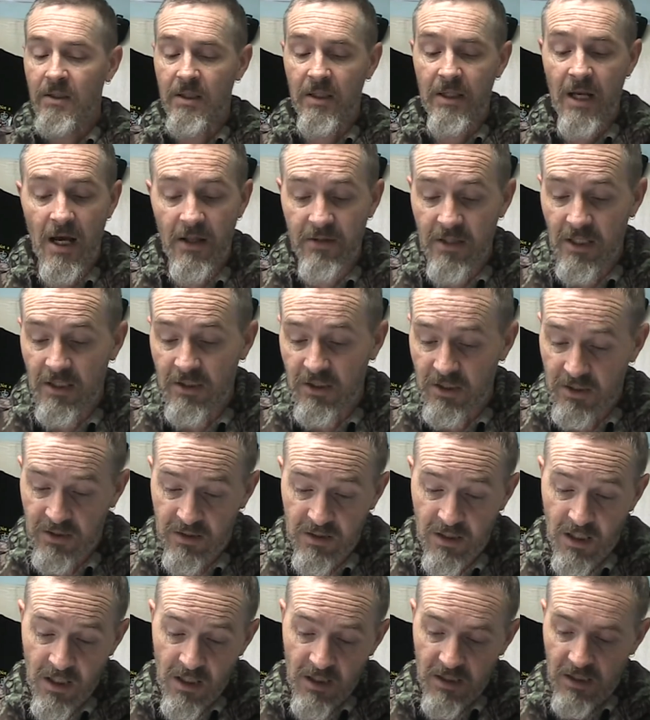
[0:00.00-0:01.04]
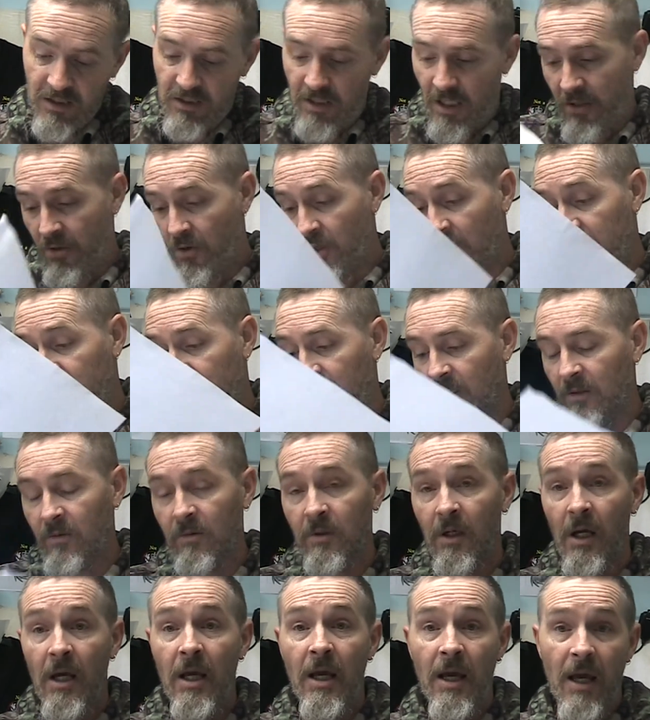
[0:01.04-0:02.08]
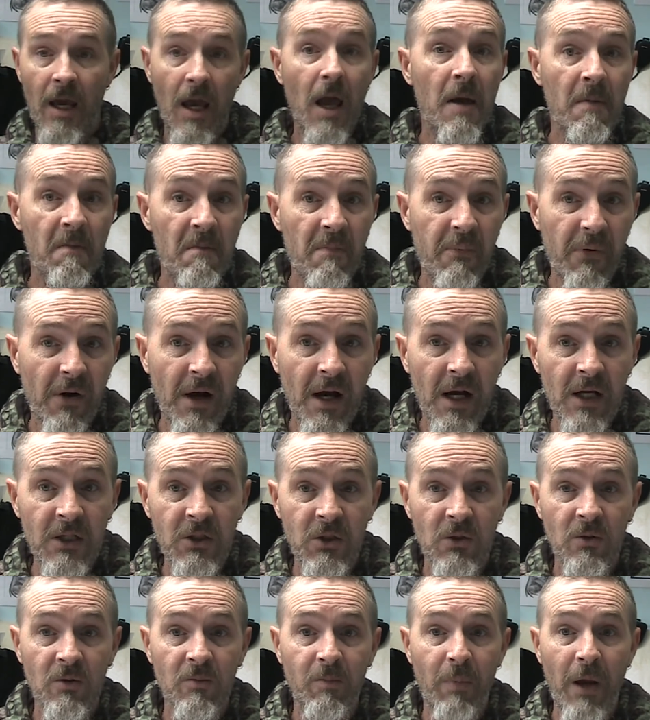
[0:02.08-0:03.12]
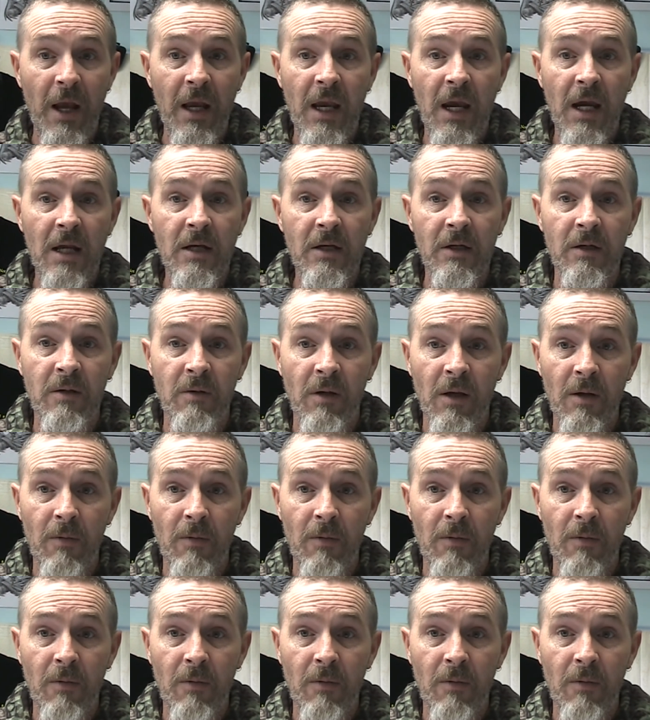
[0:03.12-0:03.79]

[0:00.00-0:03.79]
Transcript: now they're just a nice little impartial, backhanded,